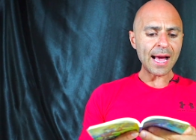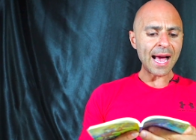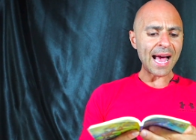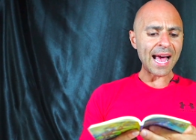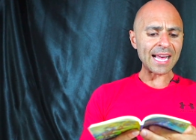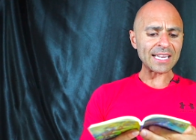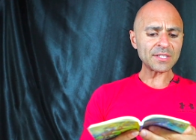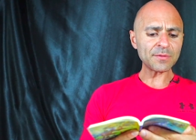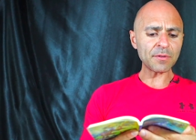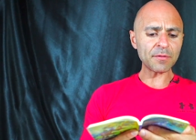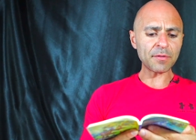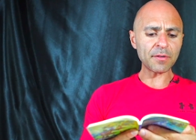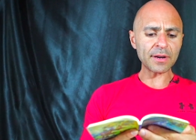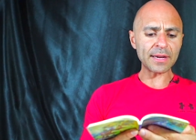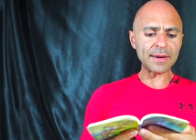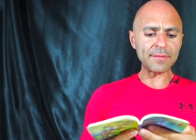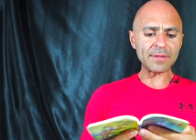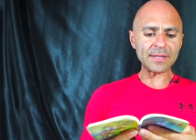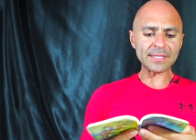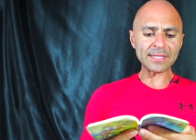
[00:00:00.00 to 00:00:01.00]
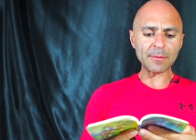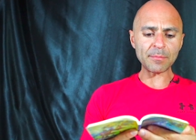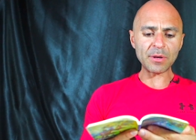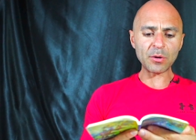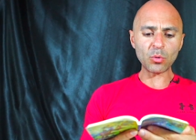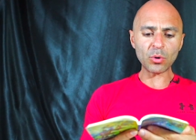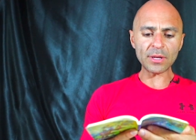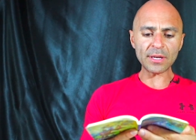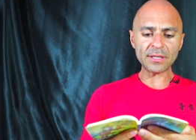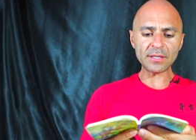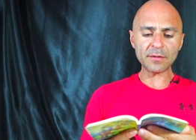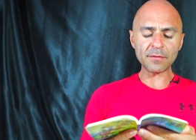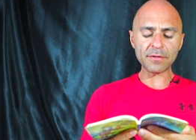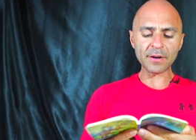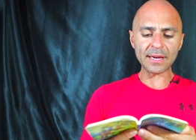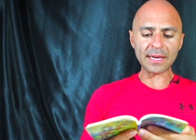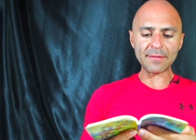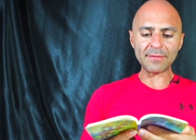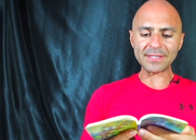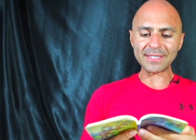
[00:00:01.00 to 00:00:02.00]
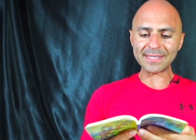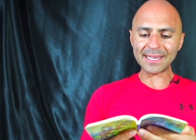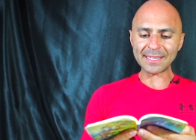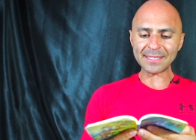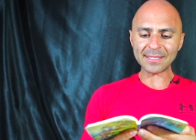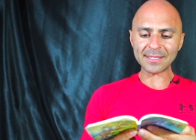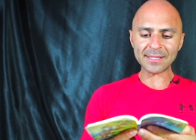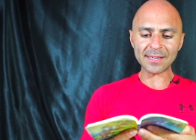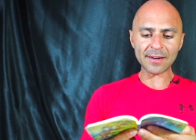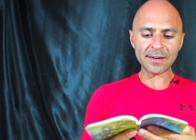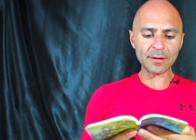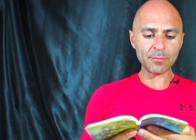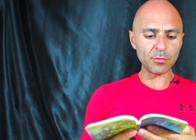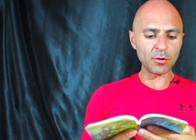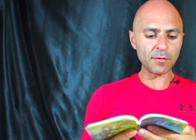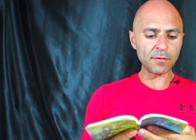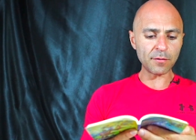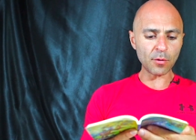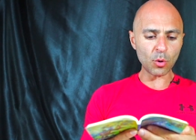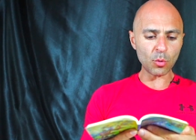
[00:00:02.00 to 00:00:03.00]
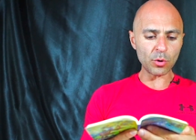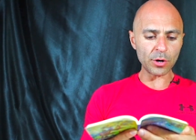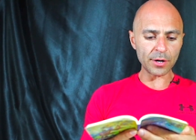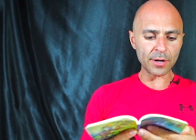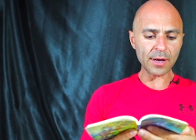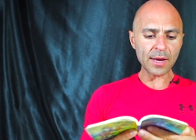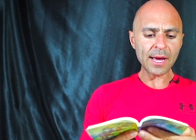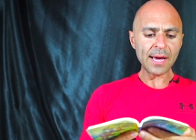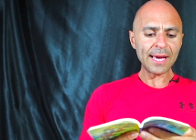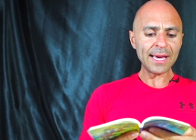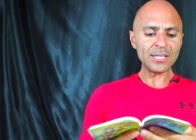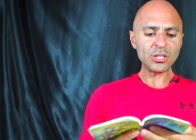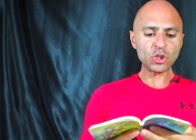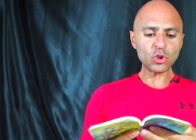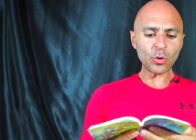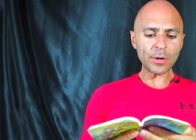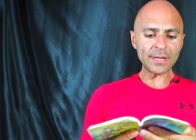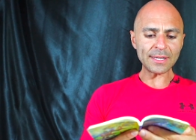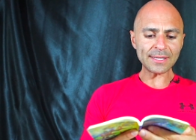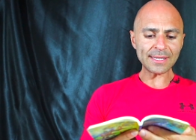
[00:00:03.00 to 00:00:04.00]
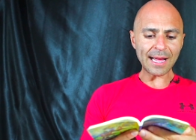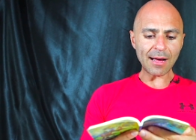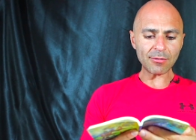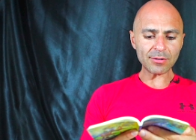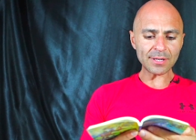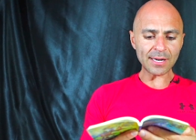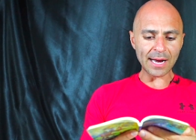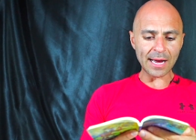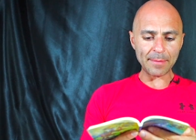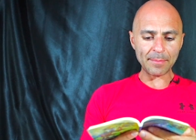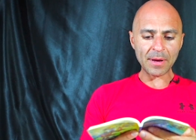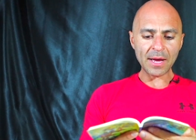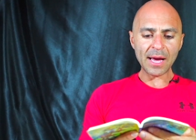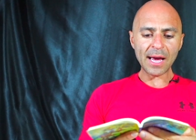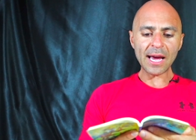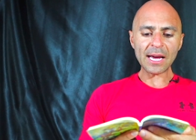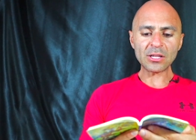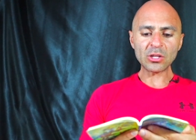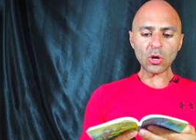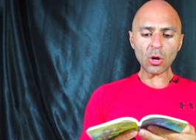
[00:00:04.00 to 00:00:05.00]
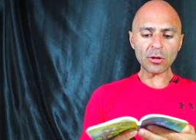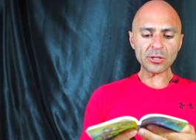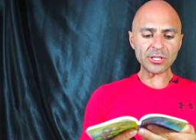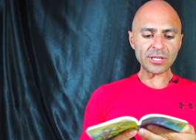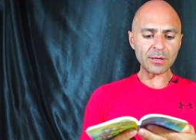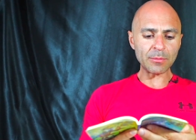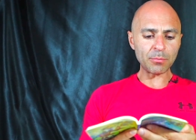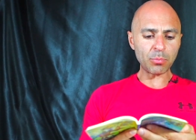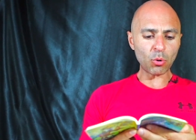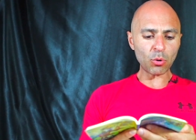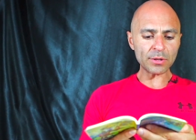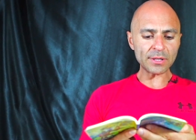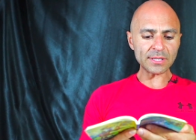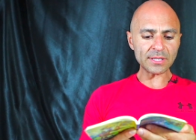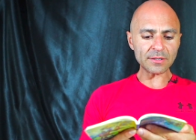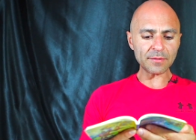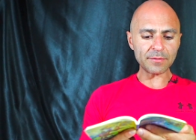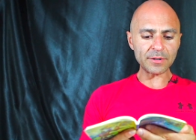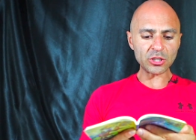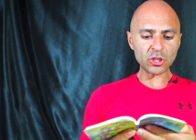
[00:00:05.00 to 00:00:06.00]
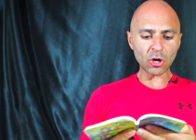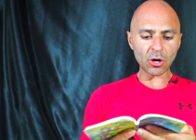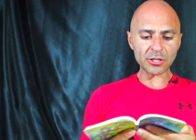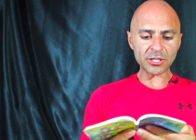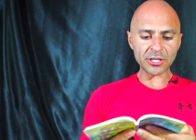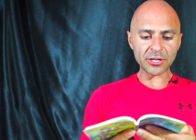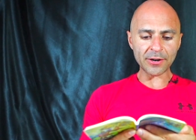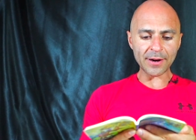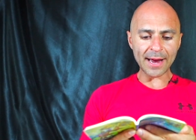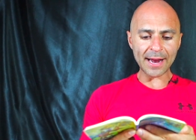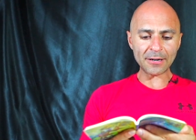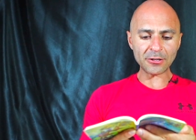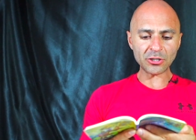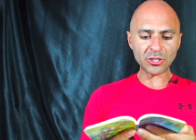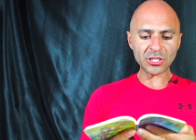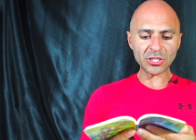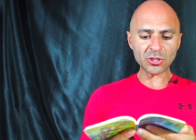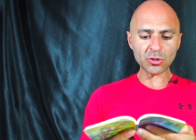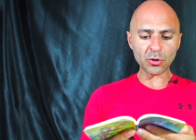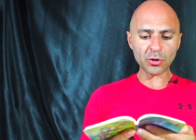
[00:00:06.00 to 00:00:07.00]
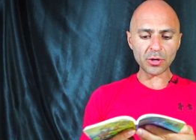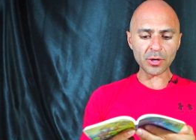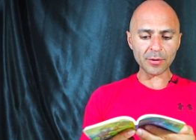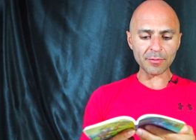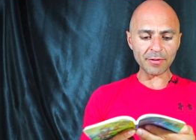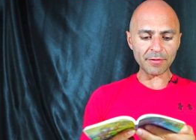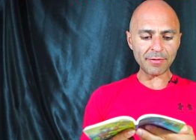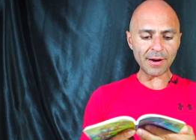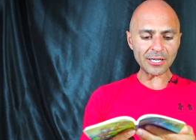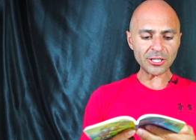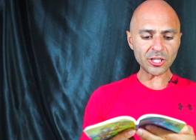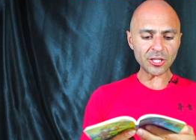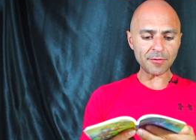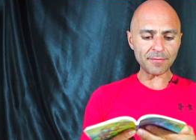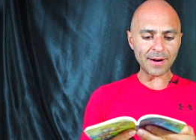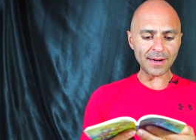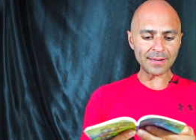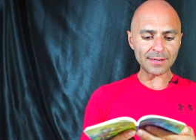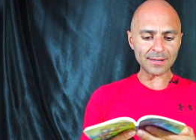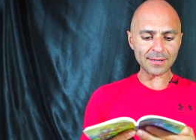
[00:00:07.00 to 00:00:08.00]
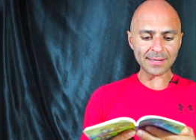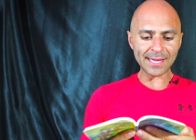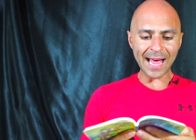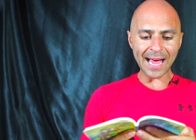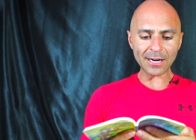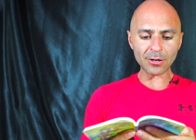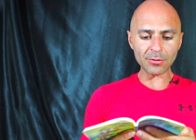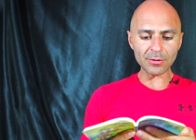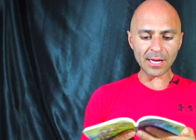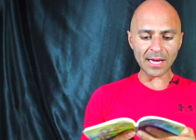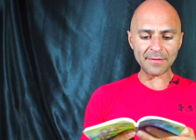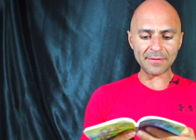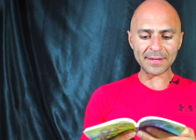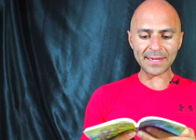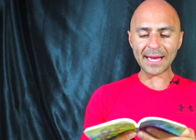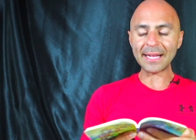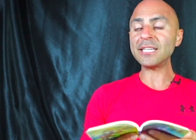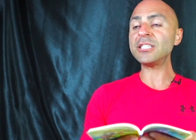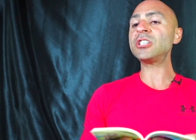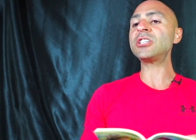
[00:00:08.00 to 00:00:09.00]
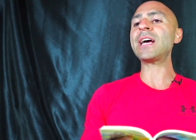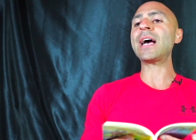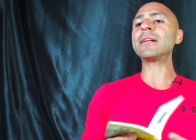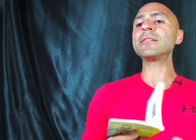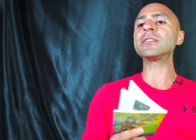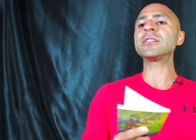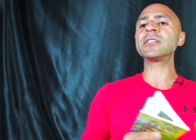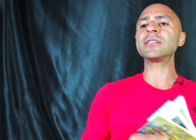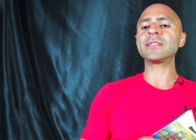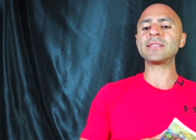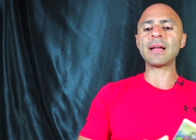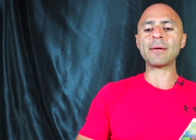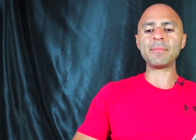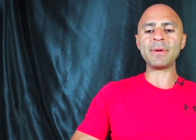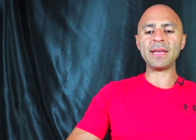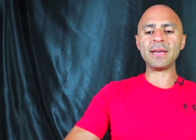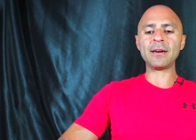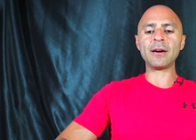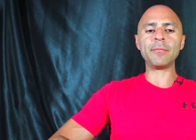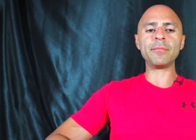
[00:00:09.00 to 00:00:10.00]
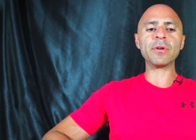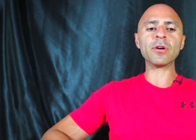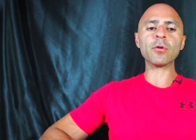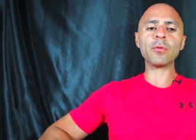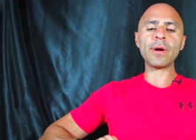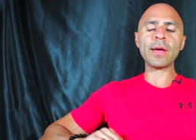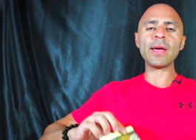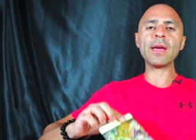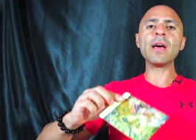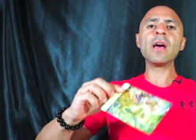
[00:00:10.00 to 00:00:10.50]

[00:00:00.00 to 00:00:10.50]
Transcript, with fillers: Ask for forgiveness and be willing to forgive as necessary to move forward. Enjoy this downtime. Acknowledge the importance of recharging your energy so you are refreshed and ready to tackle life and any challenges that may come your way.